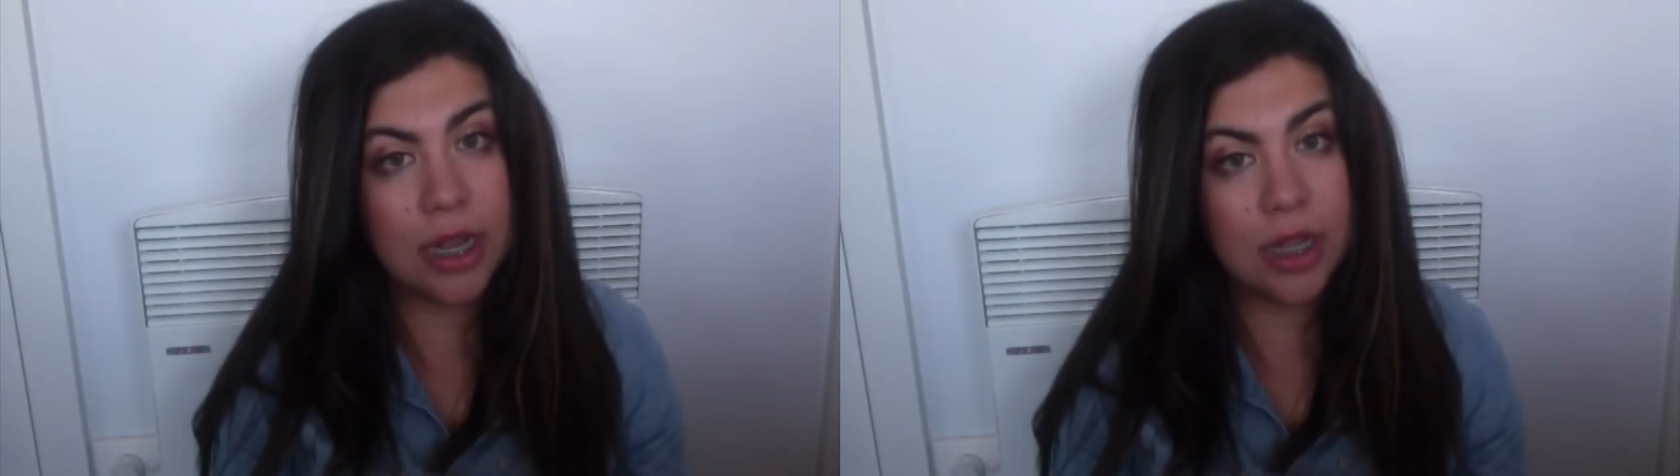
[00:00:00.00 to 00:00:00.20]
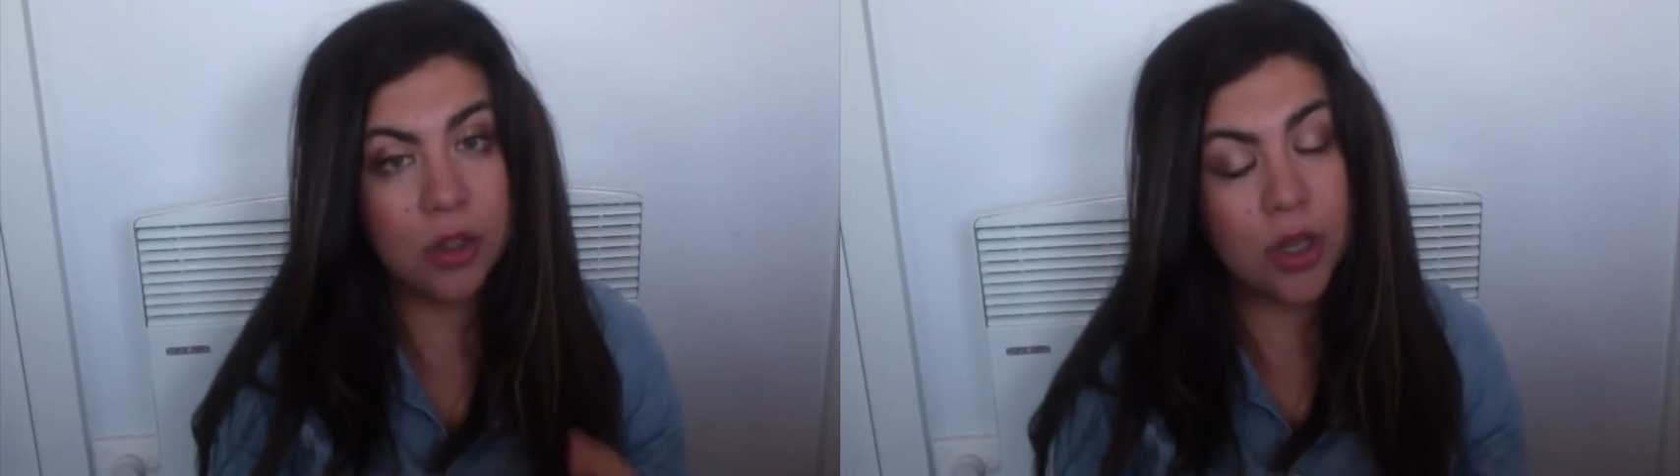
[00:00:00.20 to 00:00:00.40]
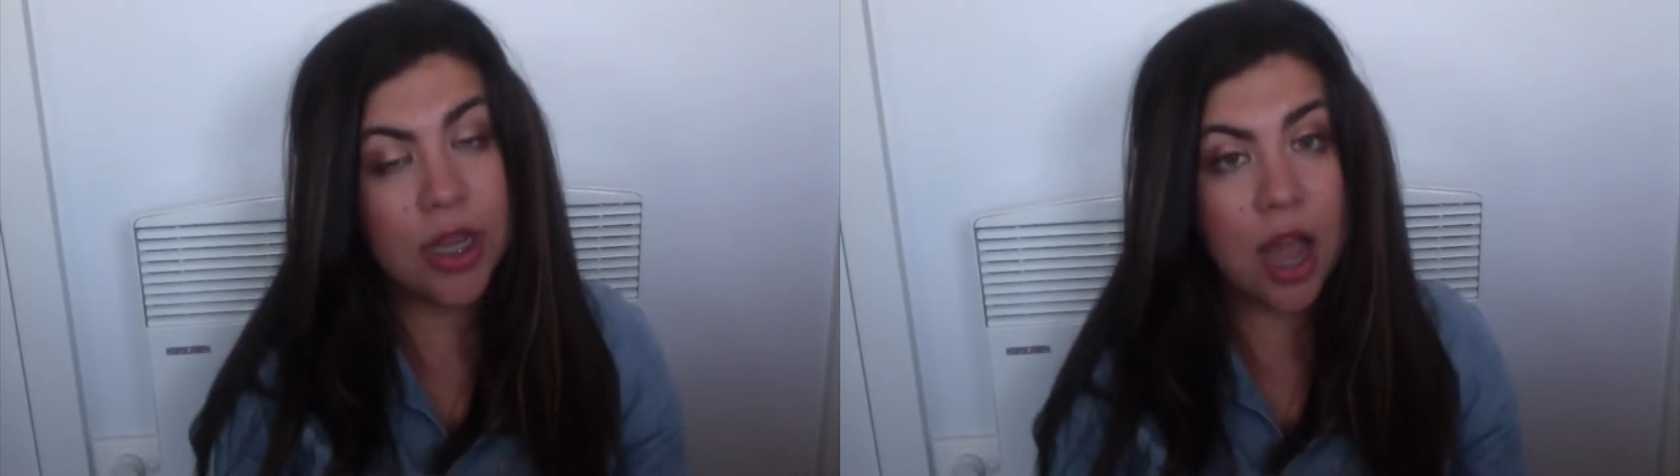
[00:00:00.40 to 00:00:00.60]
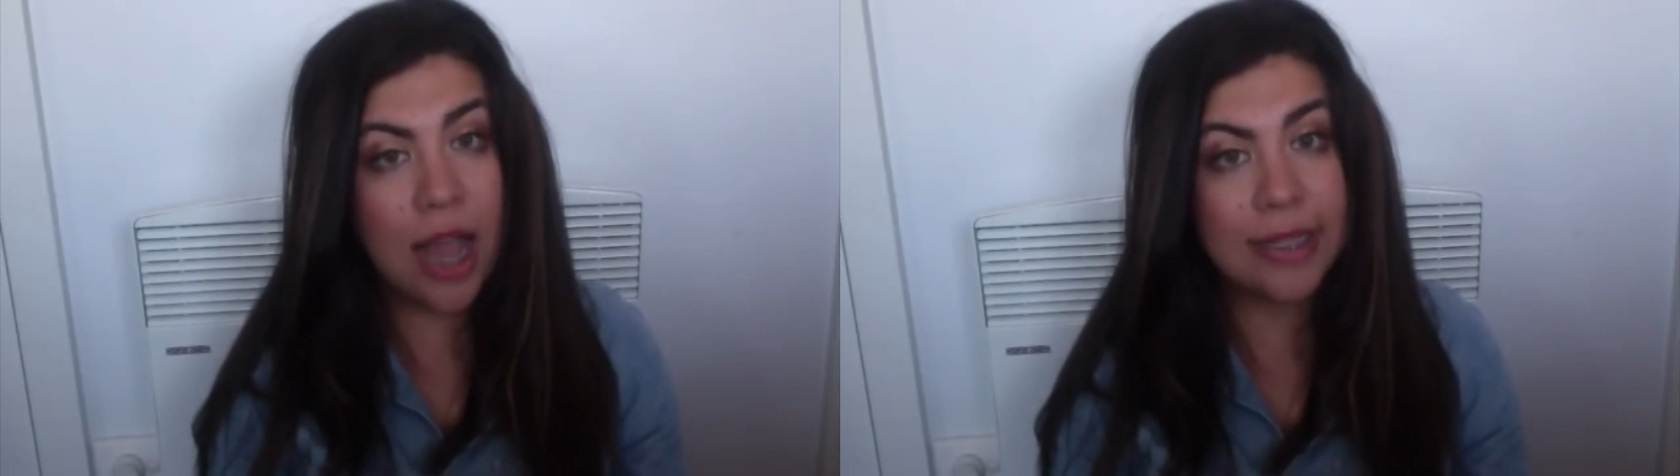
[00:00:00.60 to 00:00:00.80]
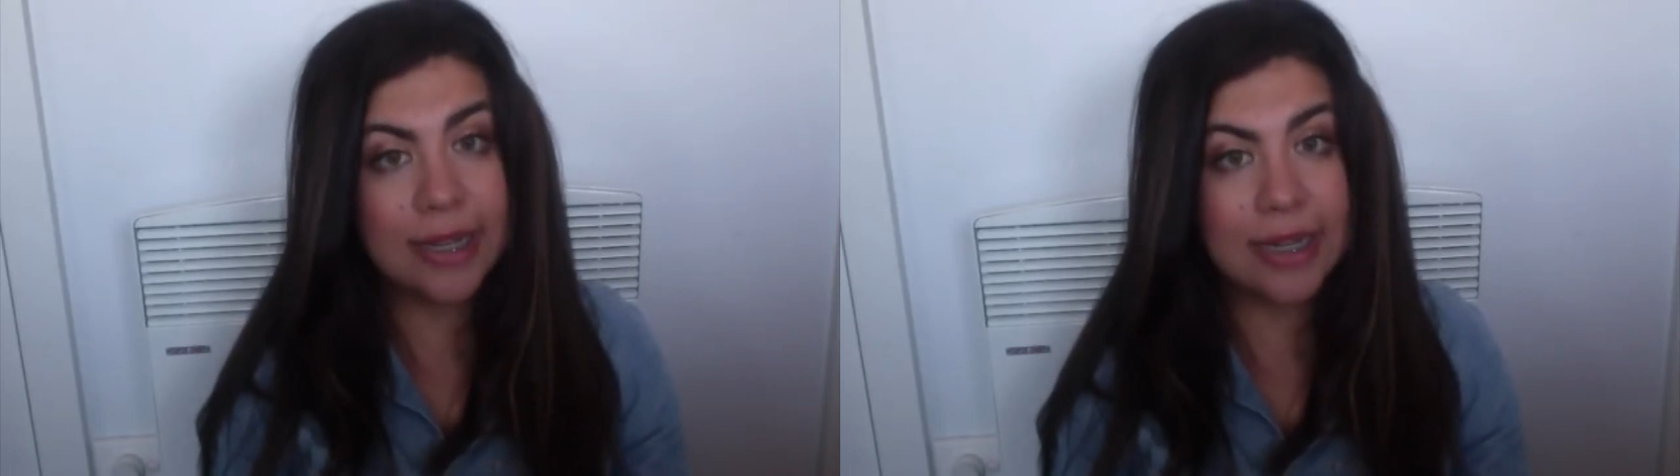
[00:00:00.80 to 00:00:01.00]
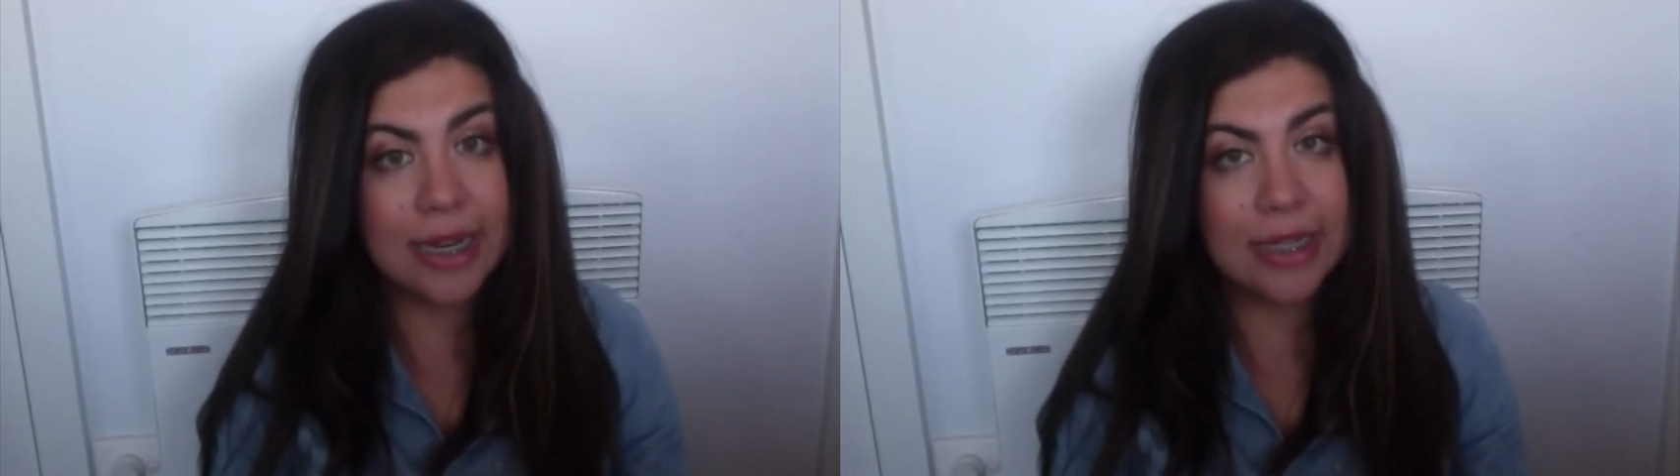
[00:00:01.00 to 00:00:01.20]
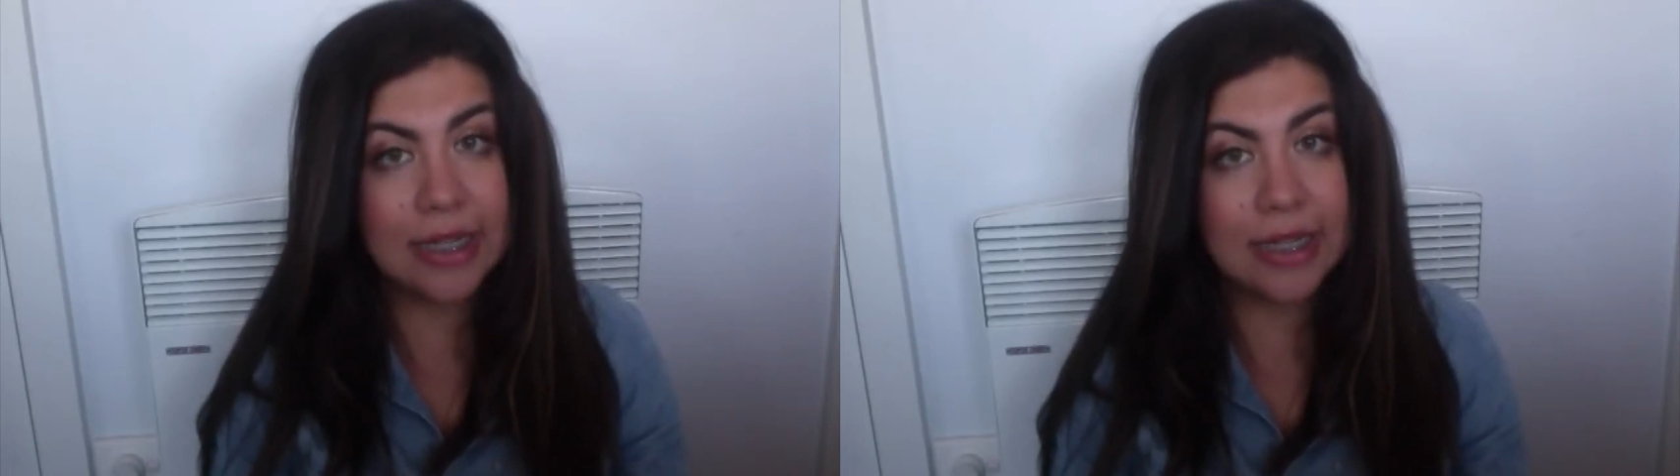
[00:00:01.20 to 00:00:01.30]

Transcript: learning ICT